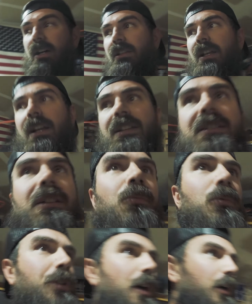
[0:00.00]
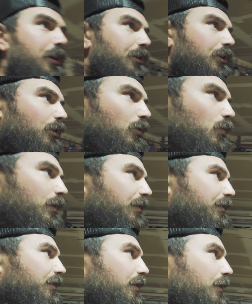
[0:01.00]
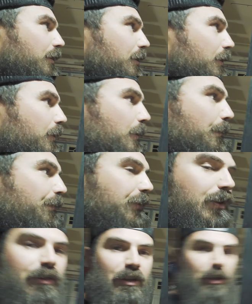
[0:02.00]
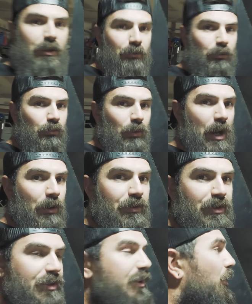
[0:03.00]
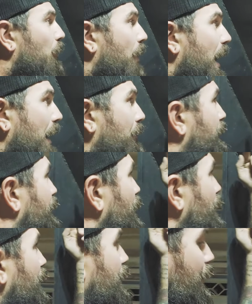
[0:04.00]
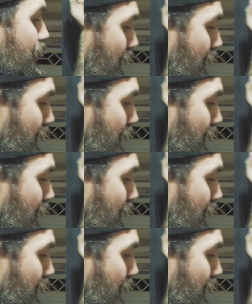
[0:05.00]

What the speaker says: Like I said, we're not gonna go with the round steel pipe for here